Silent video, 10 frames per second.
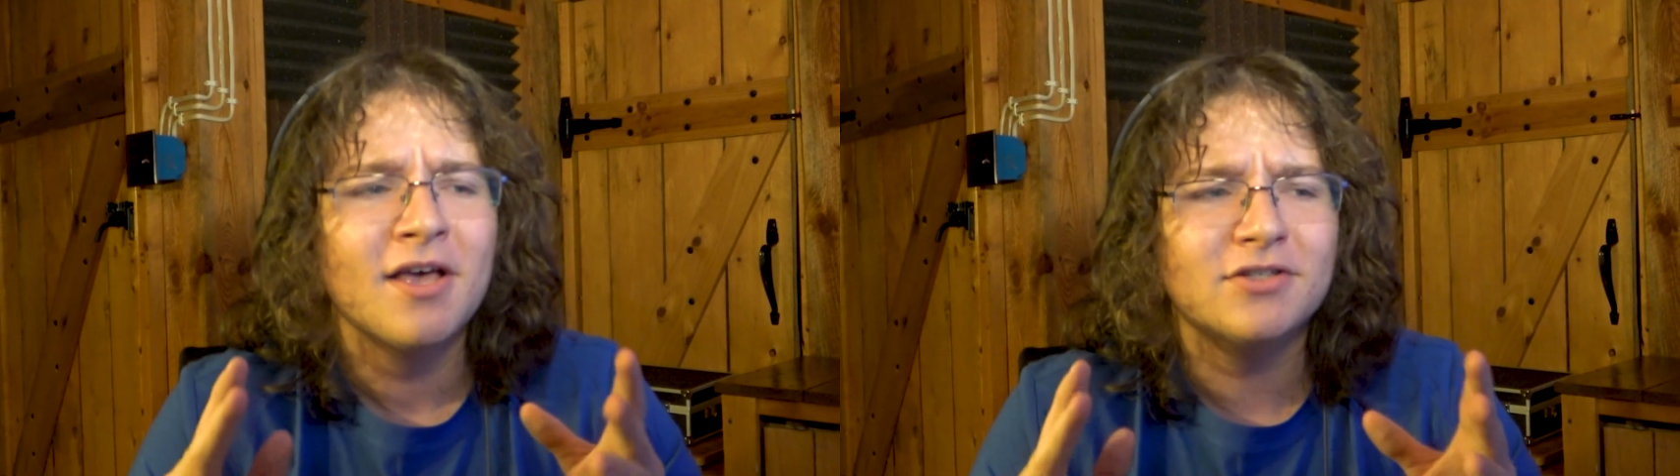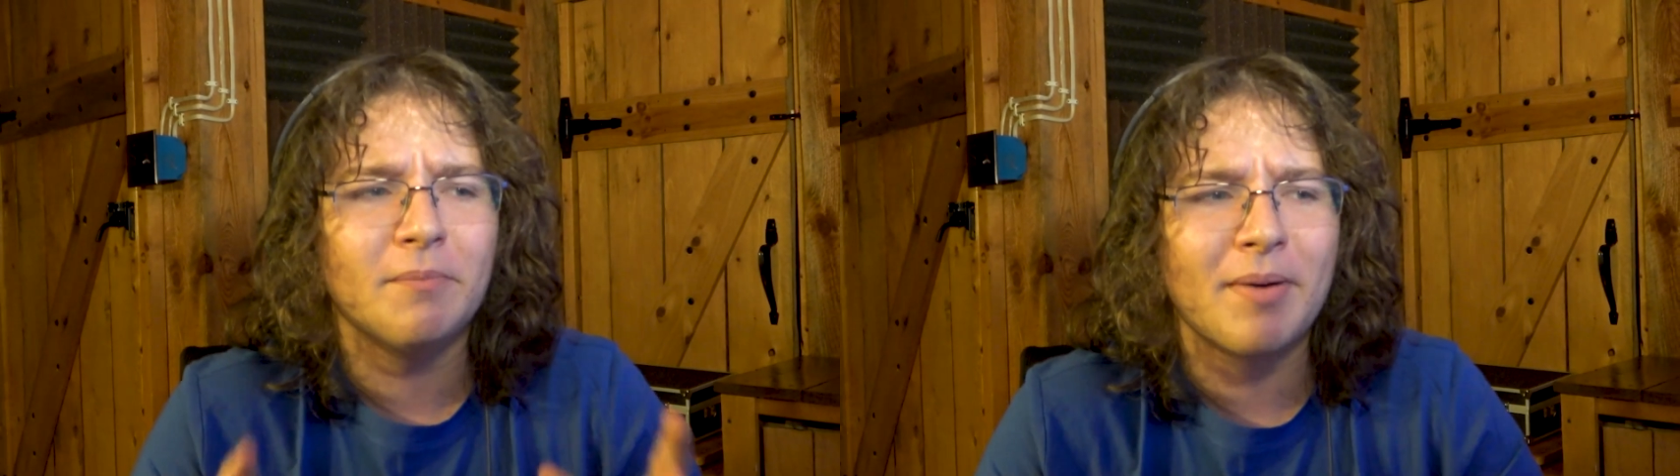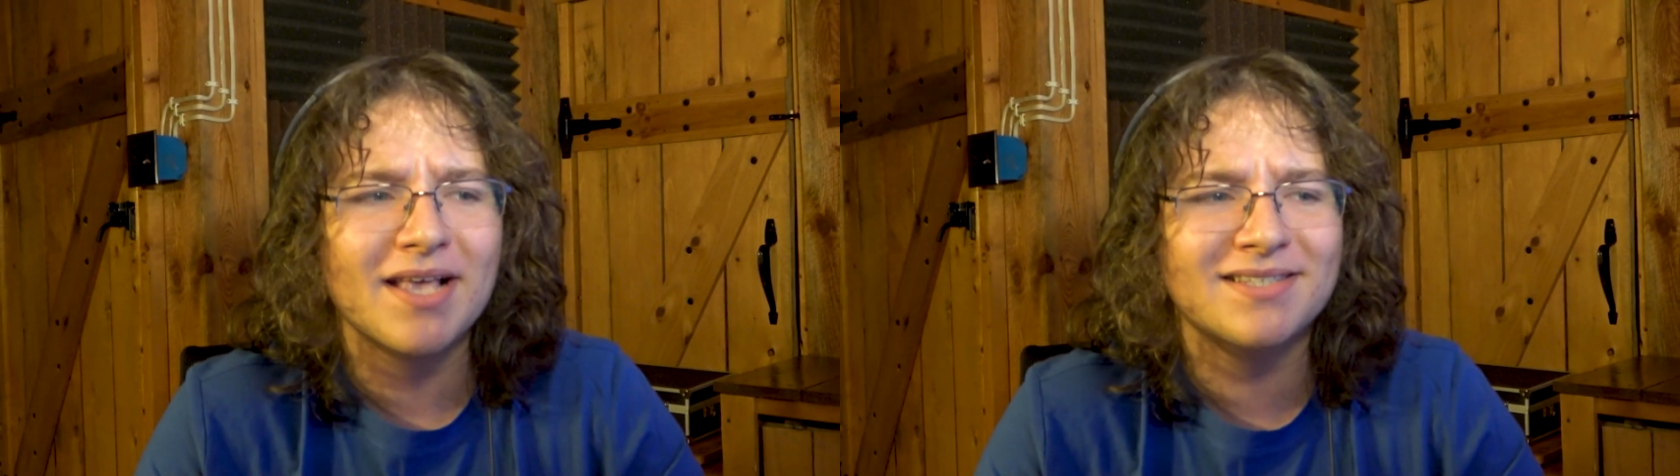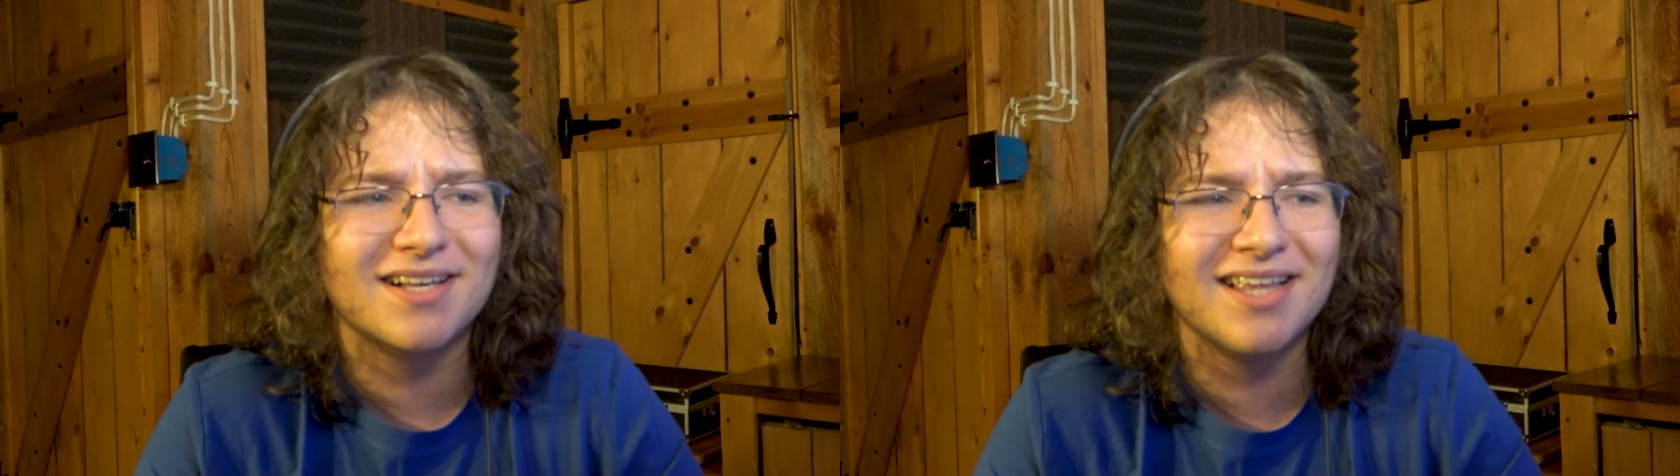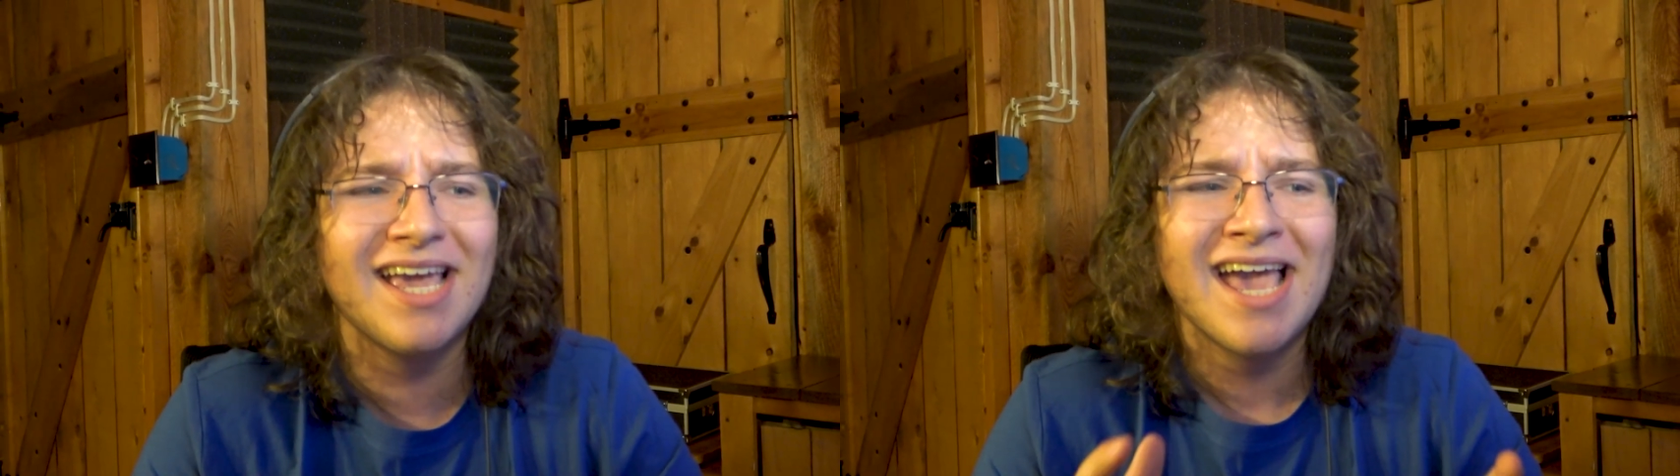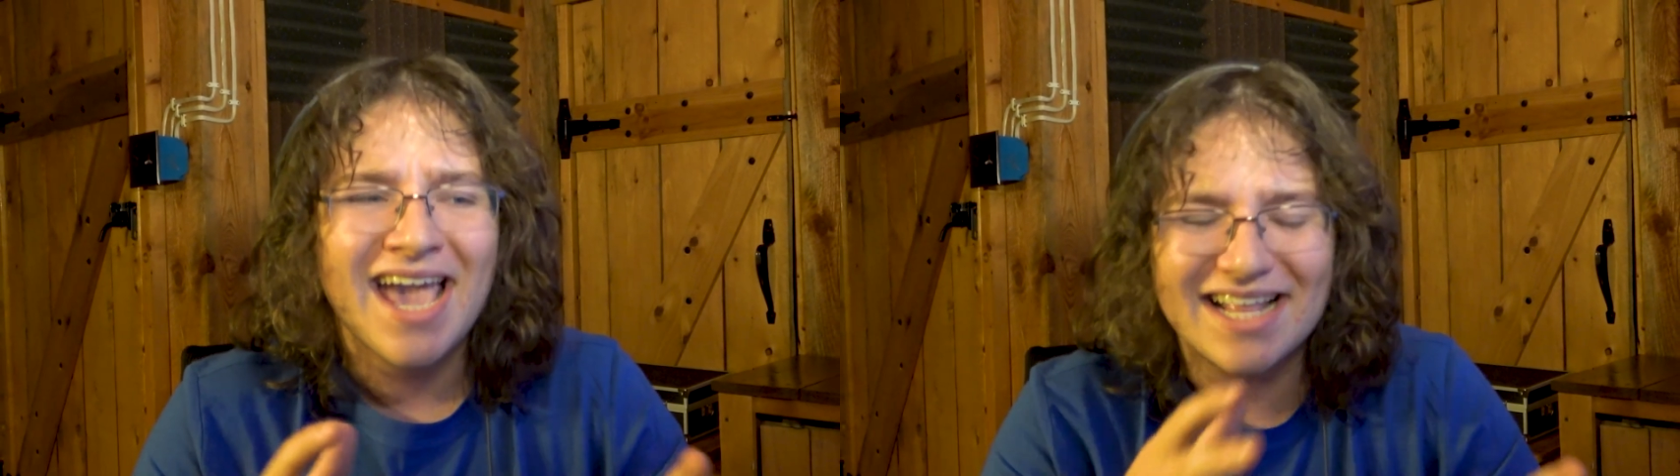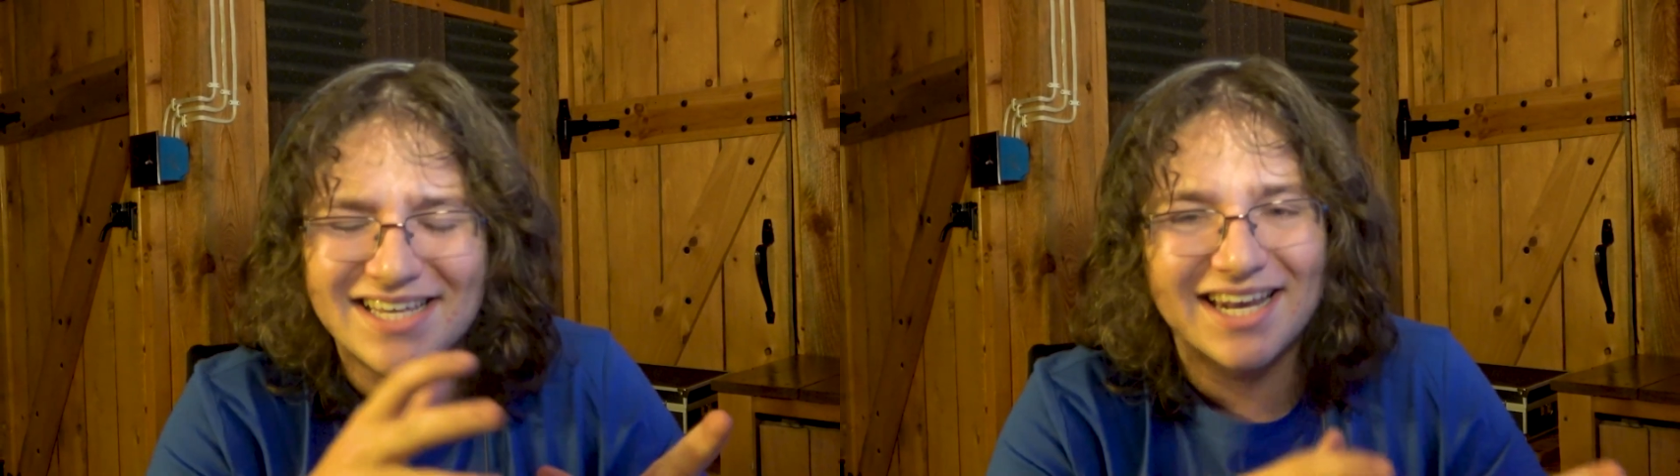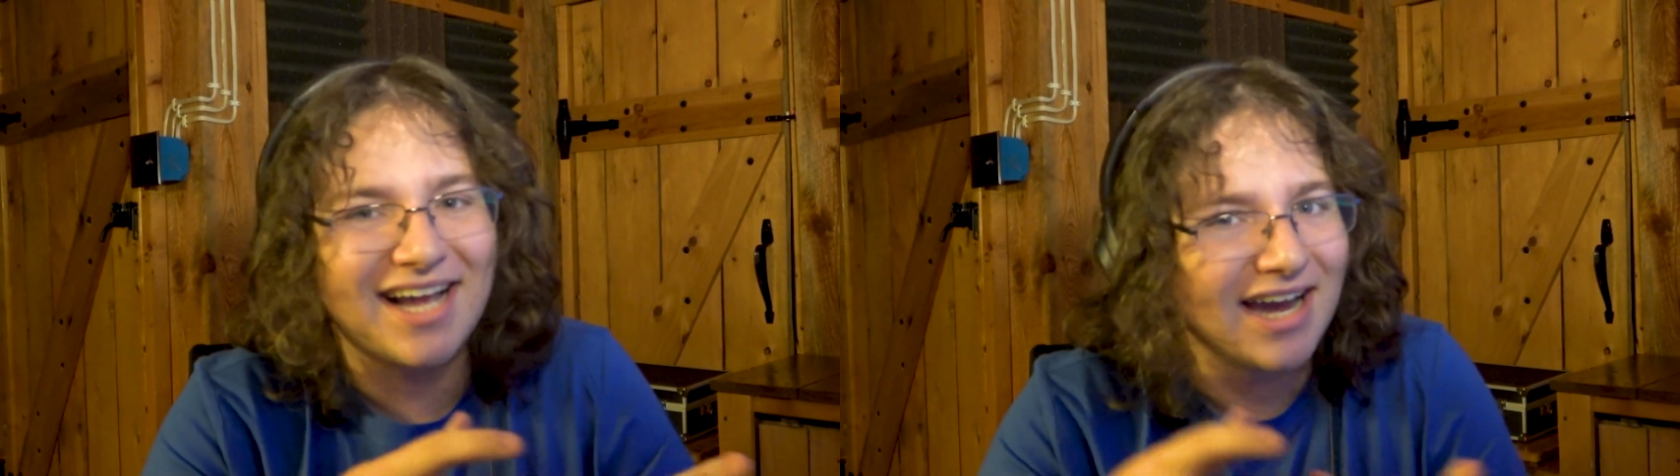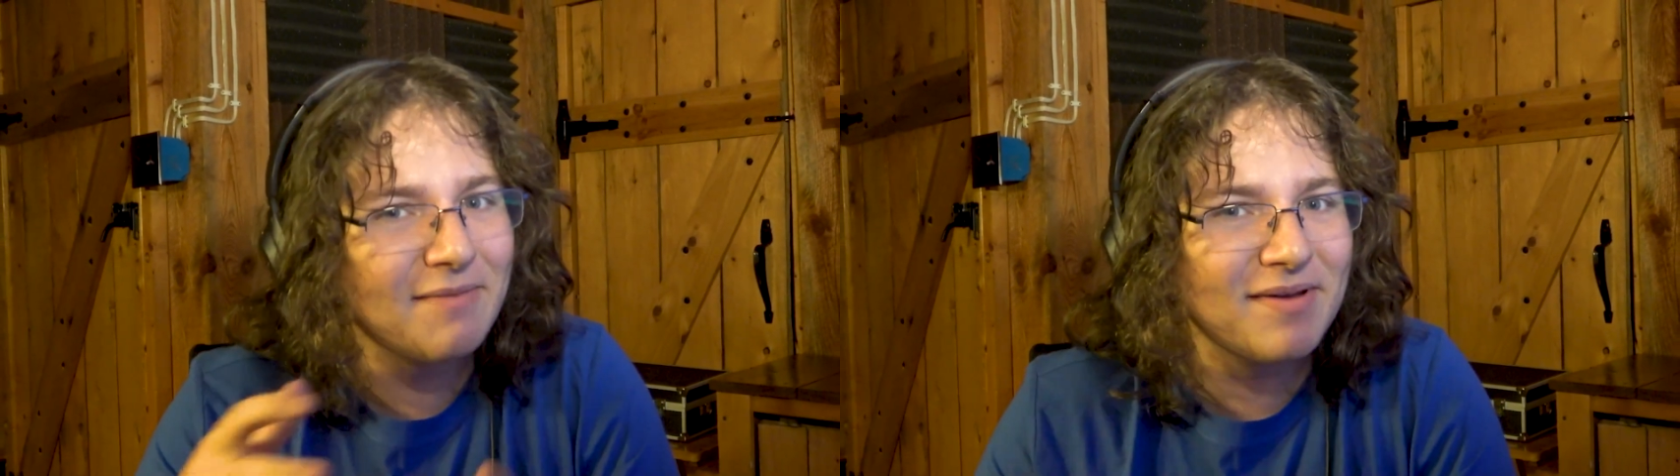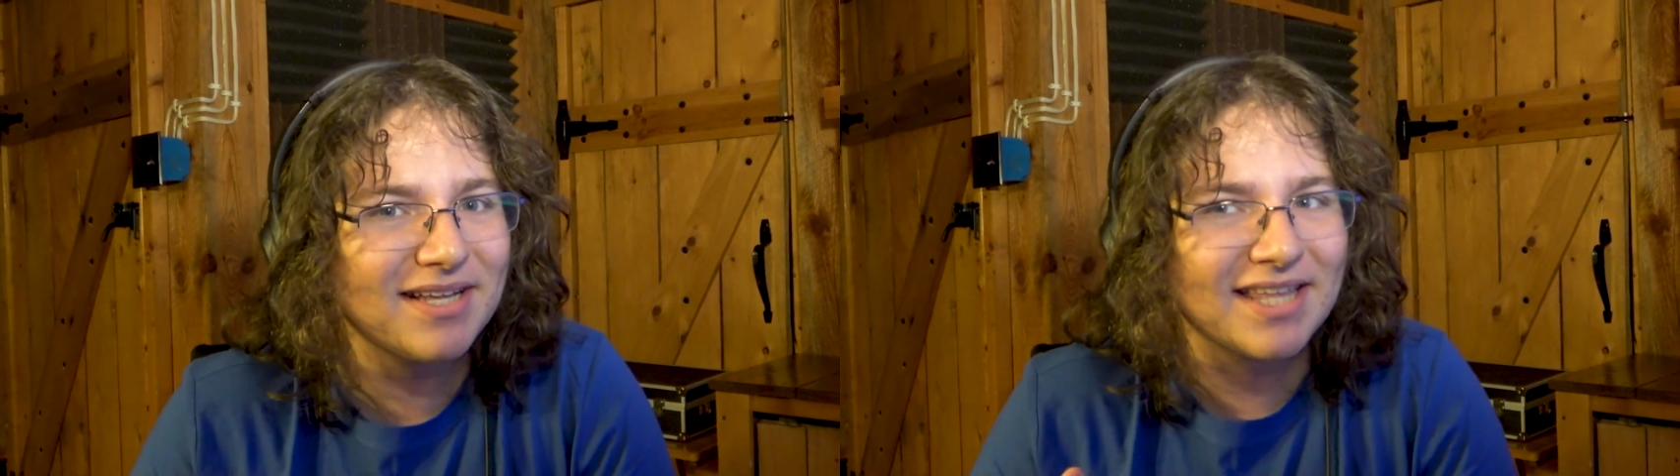So basically, it's going to kind
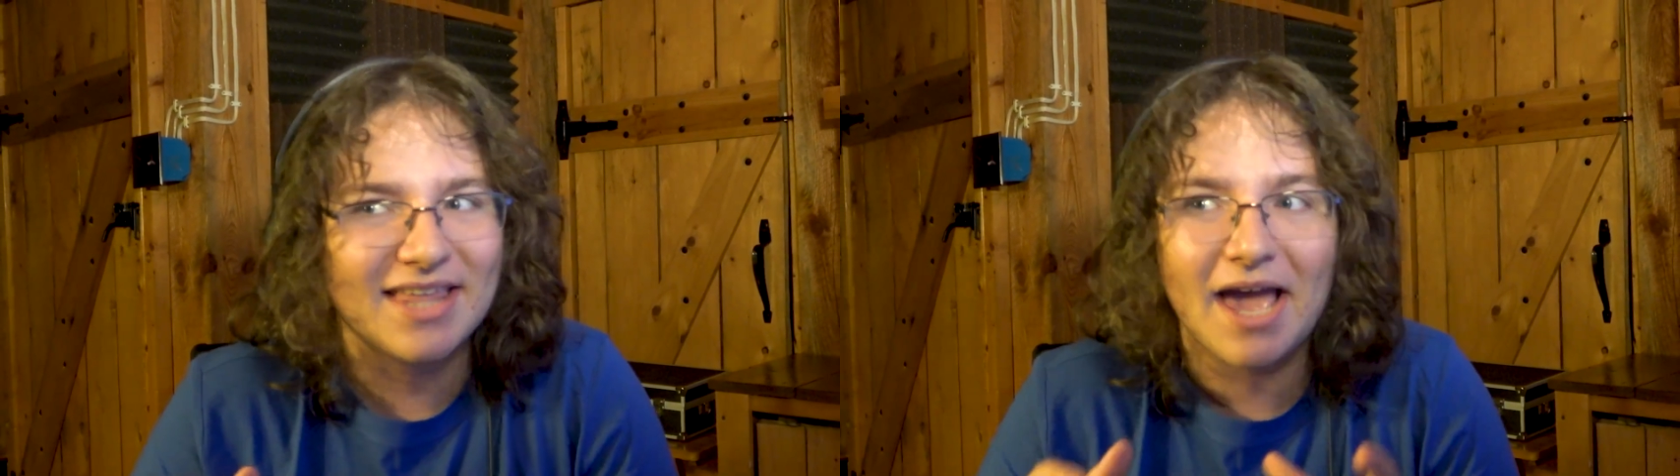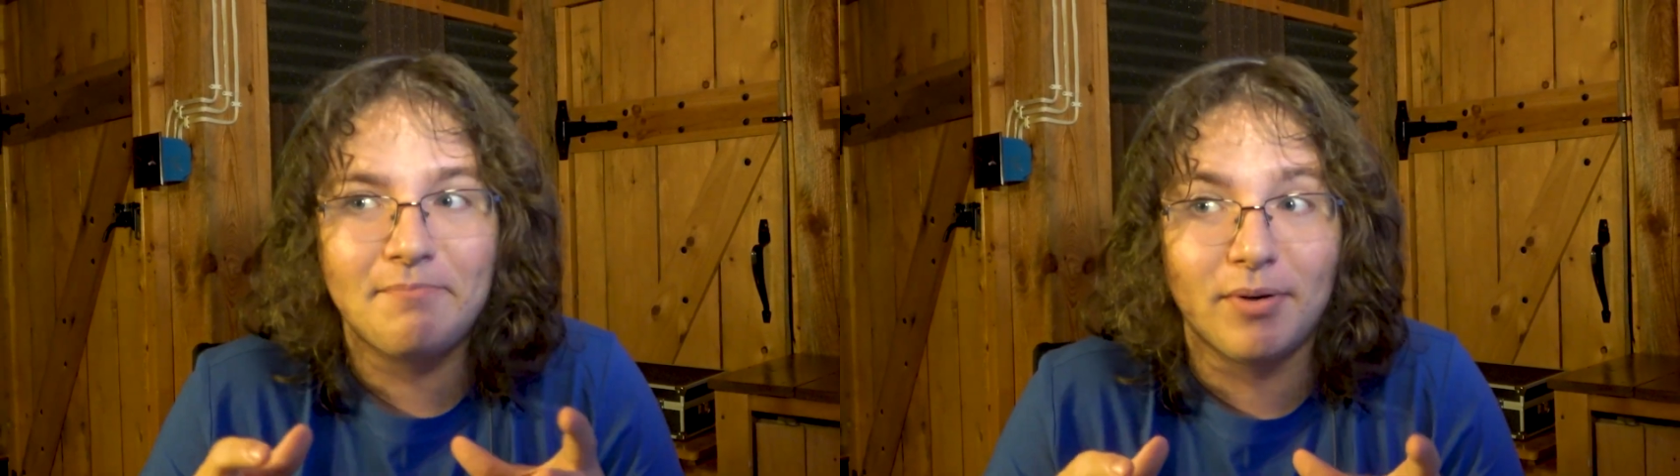of be like that,